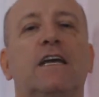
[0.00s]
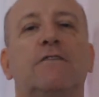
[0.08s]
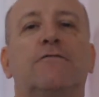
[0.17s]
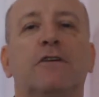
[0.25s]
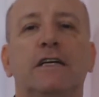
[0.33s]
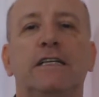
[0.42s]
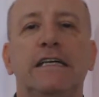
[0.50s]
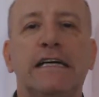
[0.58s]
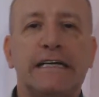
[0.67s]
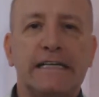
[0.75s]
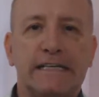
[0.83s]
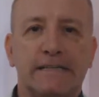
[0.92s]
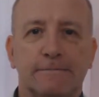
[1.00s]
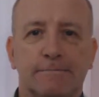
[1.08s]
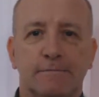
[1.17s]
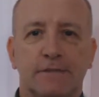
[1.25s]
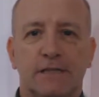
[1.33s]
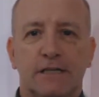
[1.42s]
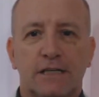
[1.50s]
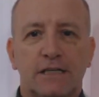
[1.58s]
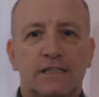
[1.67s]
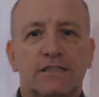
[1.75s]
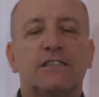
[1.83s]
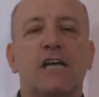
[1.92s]
every day,
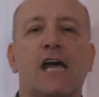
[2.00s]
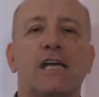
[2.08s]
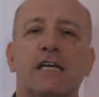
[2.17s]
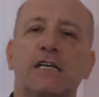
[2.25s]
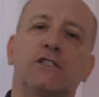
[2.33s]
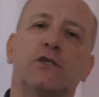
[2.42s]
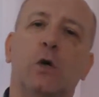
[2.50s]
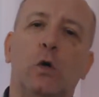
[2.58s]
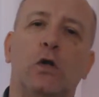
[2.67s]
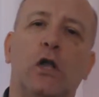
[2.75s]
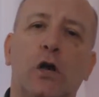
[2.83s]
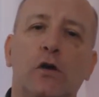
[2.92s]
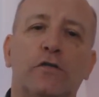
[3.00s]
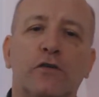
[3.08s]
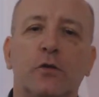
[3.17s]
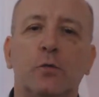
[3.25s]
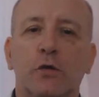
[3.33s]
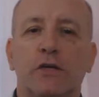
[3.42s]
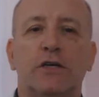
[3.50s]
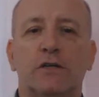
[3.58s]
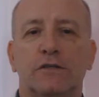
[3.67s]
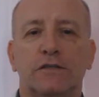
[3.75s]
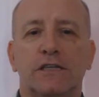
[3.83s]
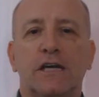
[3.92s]
psychics all over the
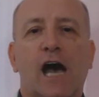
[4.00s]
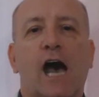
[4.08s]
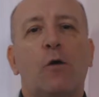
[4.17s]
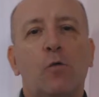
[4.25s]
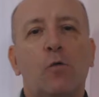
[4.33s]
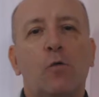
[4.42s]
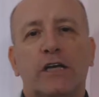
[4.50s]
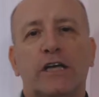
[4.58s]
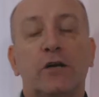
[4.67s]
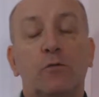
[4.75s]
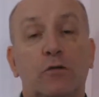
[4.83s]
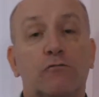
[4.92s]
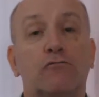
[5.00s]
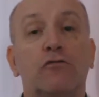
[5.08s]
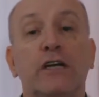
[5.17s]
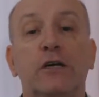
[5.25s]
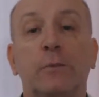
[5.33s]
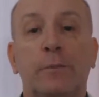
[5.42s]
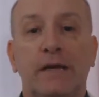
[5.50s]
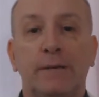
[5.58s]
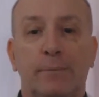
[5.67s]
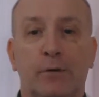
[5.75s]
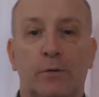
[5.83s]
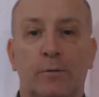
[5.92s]
world are working with real
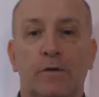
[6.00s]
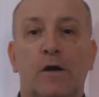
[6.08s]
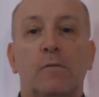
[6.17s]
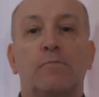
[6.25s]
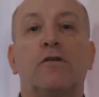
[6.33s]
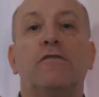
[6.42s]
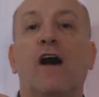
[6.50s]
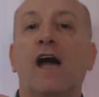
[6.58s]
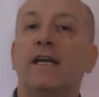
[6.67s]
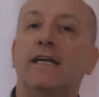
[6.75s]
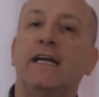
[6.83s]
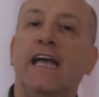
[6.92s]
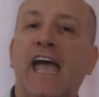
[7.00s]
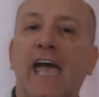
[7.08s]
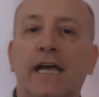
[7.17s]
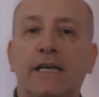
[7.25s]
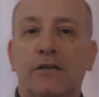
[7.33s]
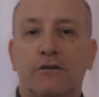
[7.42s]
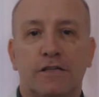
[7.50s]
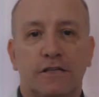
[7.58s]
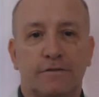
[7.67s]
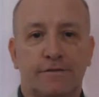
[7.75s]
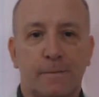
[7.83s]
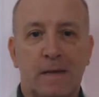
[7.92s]
people, providing accurate
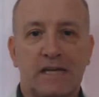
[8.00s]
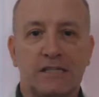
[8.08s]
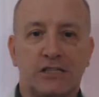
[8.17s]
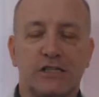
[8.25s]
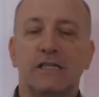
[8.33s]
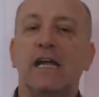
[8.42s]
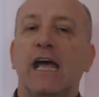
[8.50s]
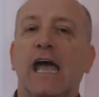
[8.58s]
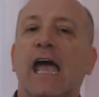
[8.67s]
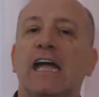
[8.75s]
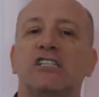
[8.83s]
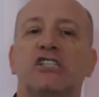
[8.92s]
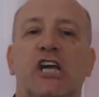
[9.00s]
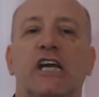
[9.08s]
information and